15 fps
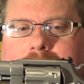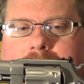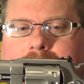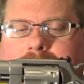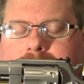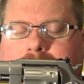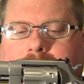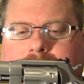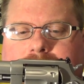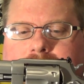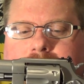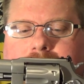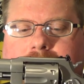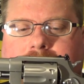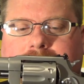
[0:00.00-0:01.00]
It's the most
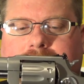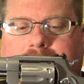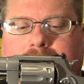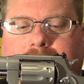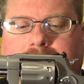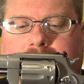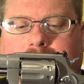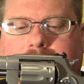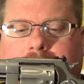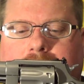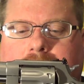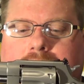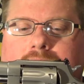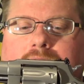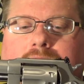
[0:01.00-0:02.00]
ridiculous thing ever,
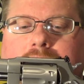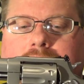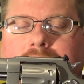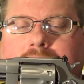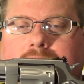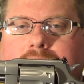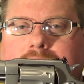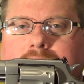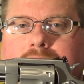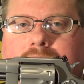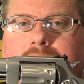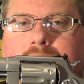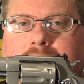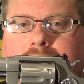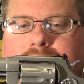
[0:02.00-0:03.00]
but it